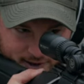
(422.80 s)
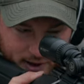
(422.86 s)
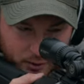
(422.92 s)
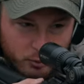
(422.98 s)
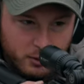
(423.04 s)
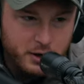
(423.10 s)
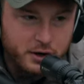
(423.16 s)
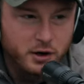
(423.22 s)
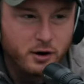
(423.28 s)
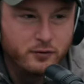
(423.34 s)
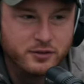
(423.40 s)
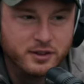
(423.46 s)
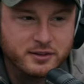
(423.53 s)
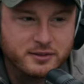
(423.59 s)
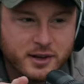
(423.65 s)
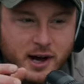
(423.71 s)
get. We're going to go
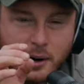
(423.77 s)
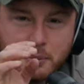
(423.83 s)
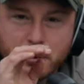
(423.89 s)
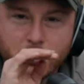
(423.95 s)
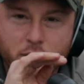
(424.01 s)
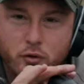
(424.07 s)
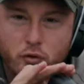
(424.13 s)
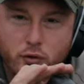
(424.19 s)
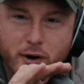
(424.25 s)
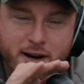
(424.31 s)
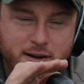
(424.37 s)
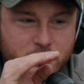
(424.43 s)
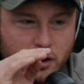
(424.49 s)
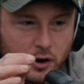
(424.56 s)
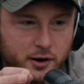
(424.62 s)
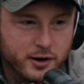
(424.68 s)
for the top
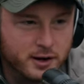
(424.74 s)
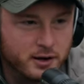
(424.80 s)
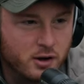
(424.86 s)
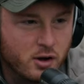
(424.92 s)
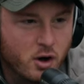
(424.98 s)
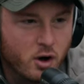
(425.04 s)
right target